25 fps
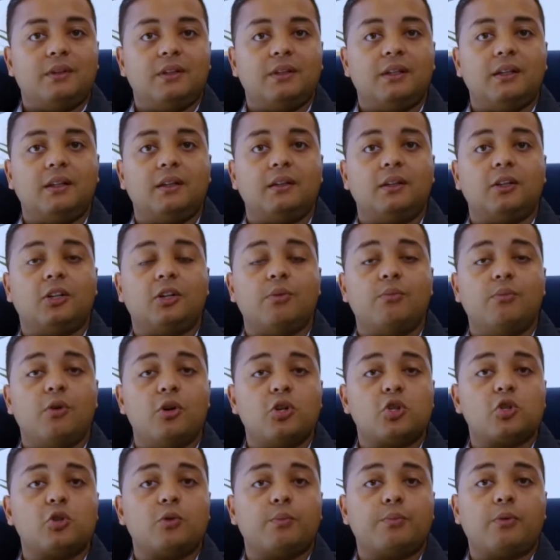The, the
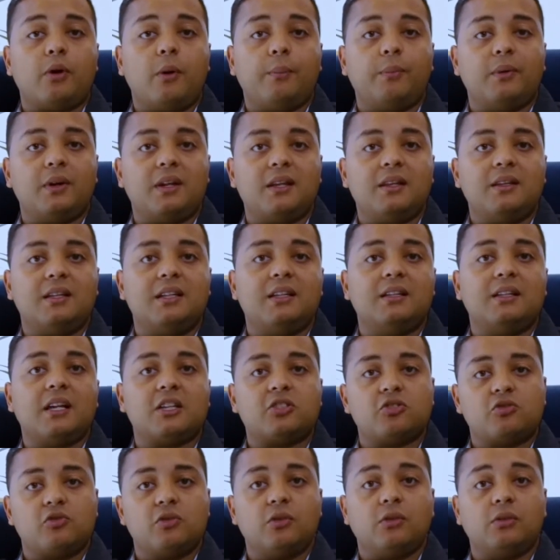commercial property, the
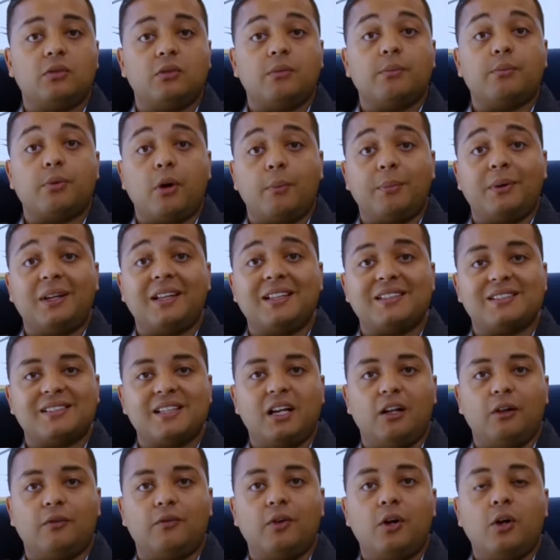industrial property
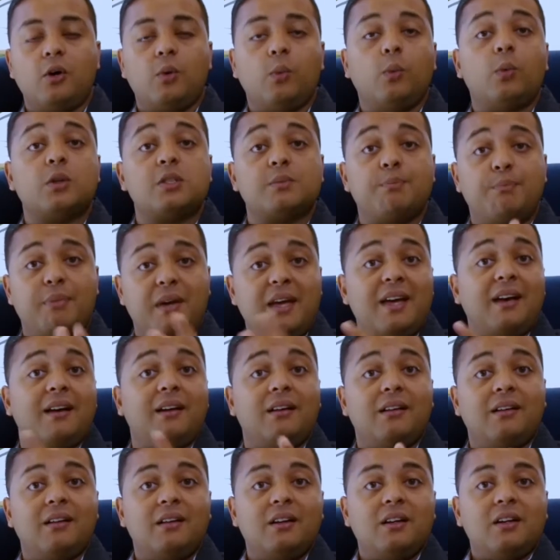itself was
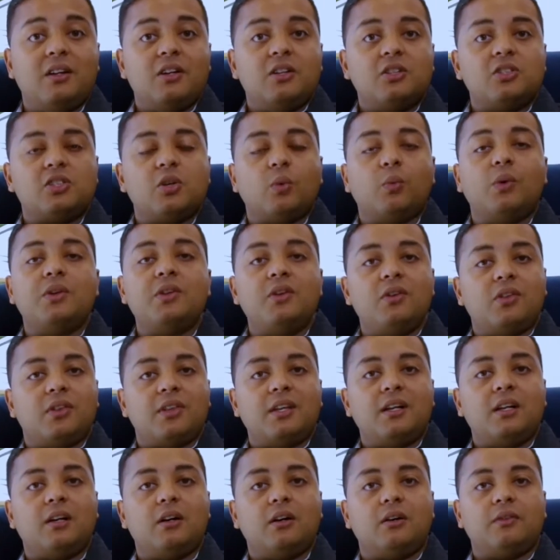bare. So when you
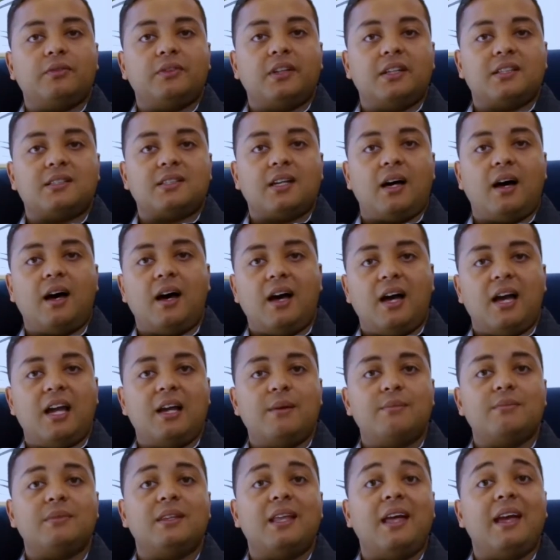think of the
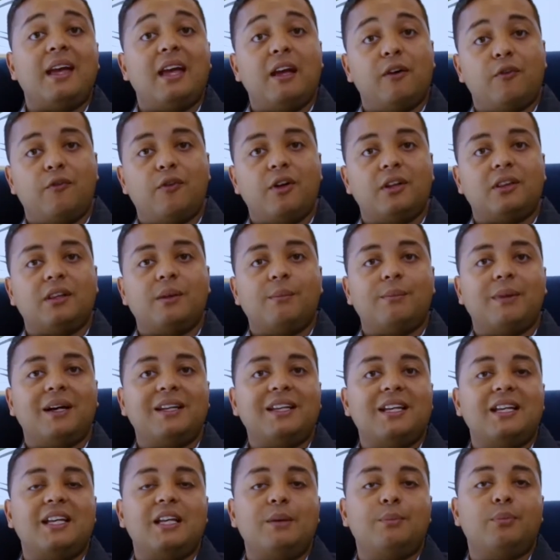time, the effort, the
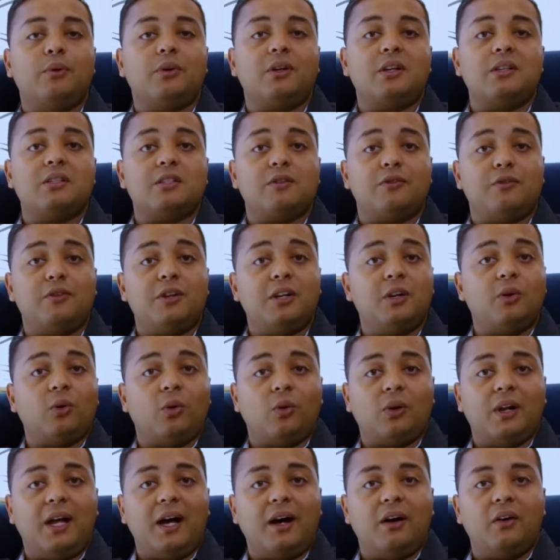money he put in to fit it
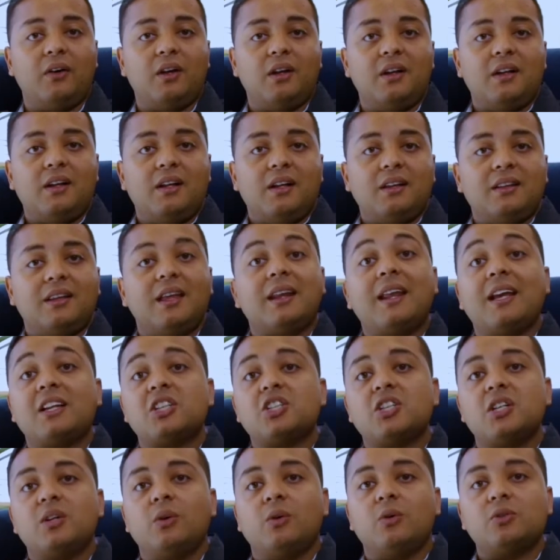all out, that
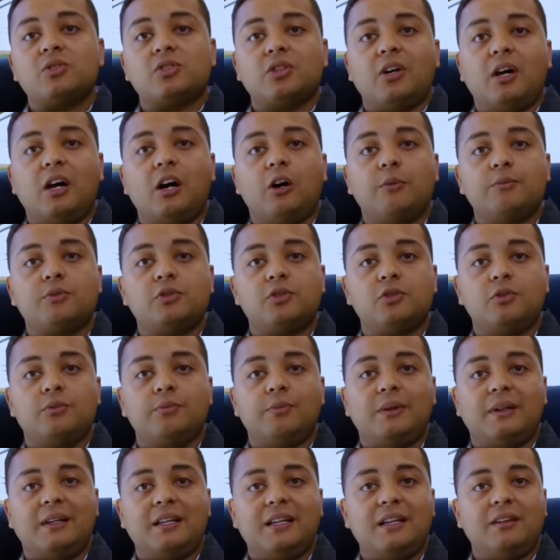actually also helps you
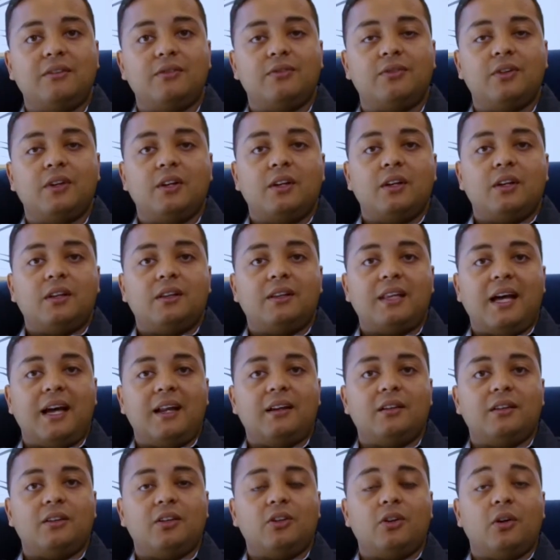believe that
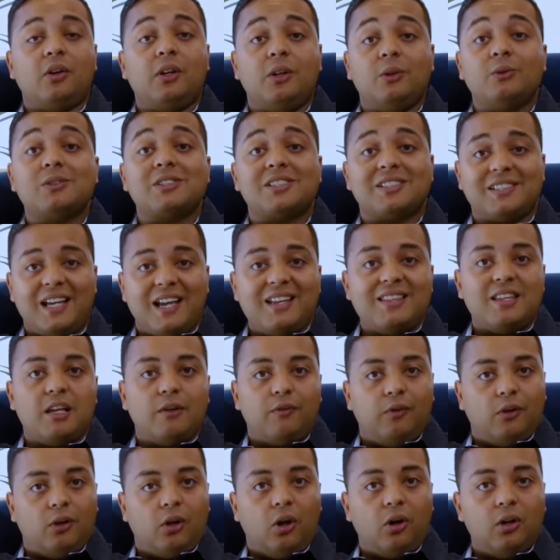you know he'll stay there
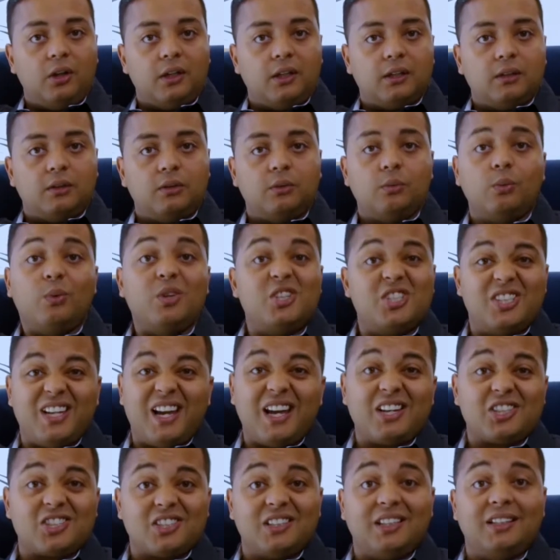for longer, which he
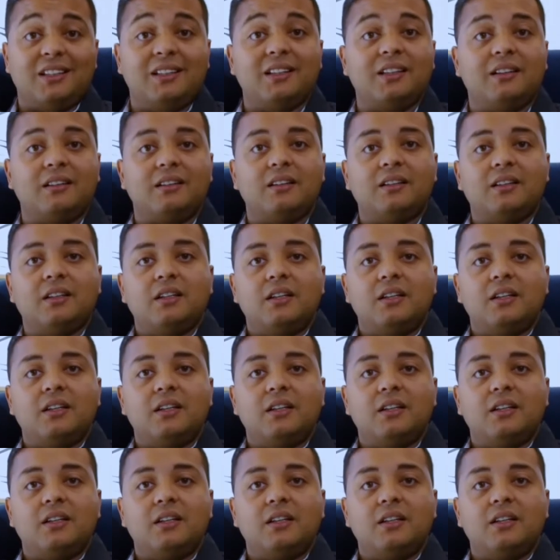actually did.